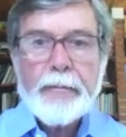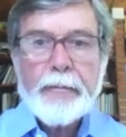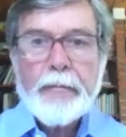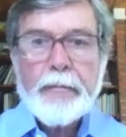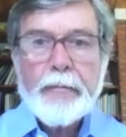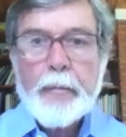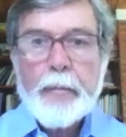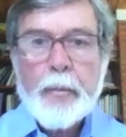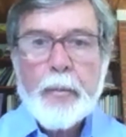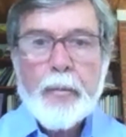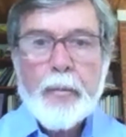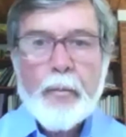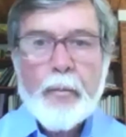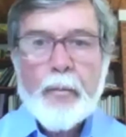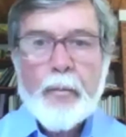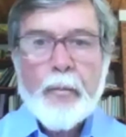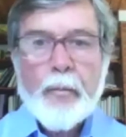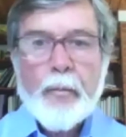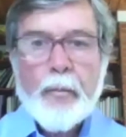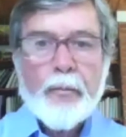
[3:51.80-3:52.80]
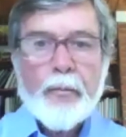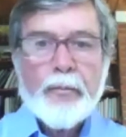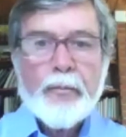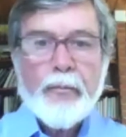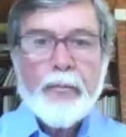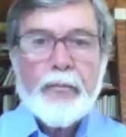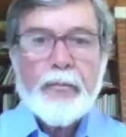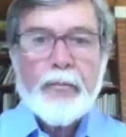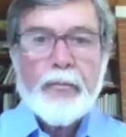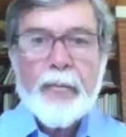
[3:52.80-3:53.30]

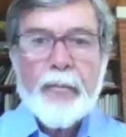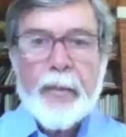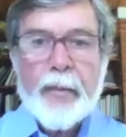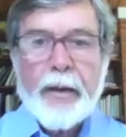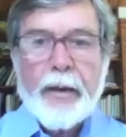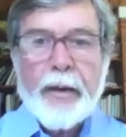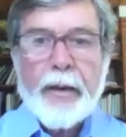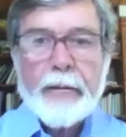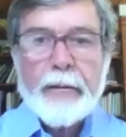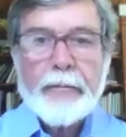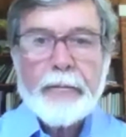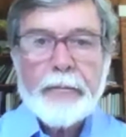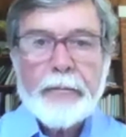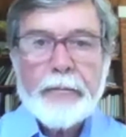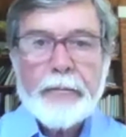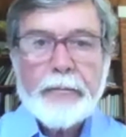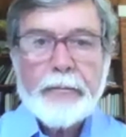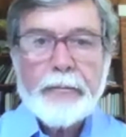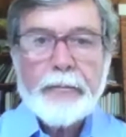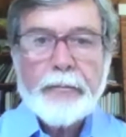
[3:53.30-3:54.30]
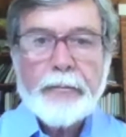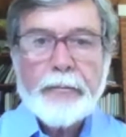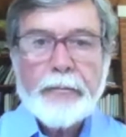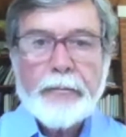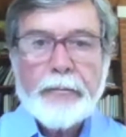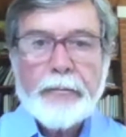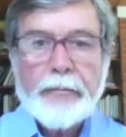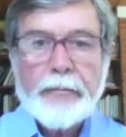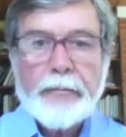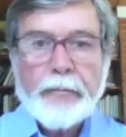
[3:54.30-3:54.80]

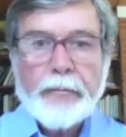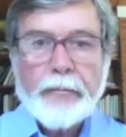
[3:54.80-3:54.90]
This person isn't speaking.